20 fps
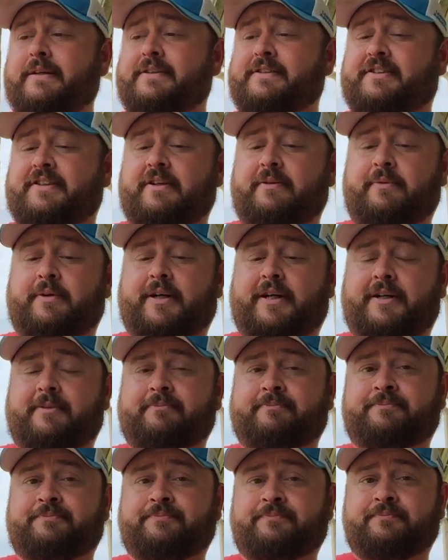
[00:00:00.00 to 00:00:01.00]
So uh,
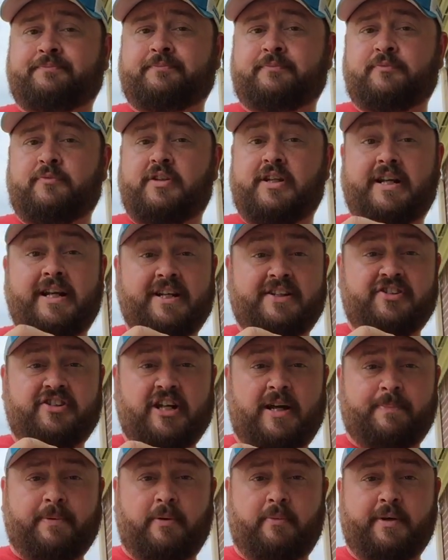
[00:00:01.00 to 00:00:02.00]
the next
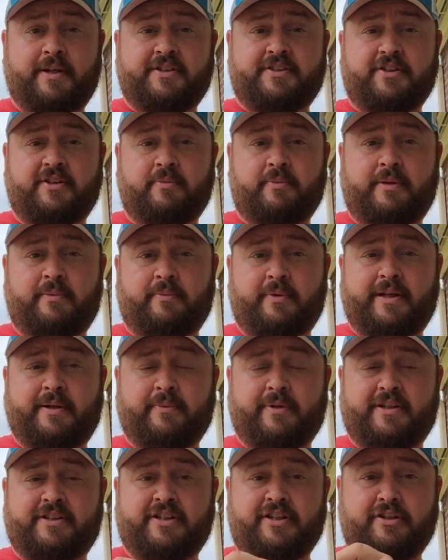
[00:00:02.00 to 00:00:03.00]
shop I went to, we, we
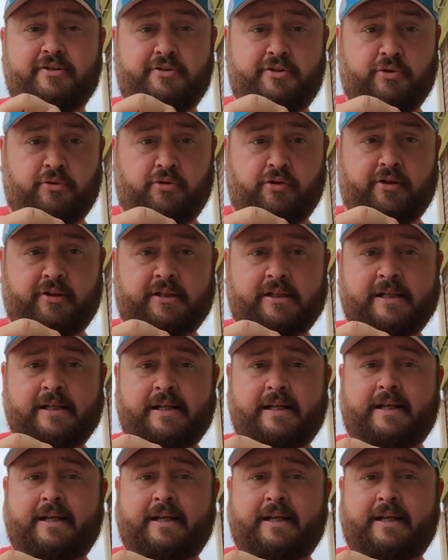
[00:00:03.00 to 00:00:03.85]
went to New York,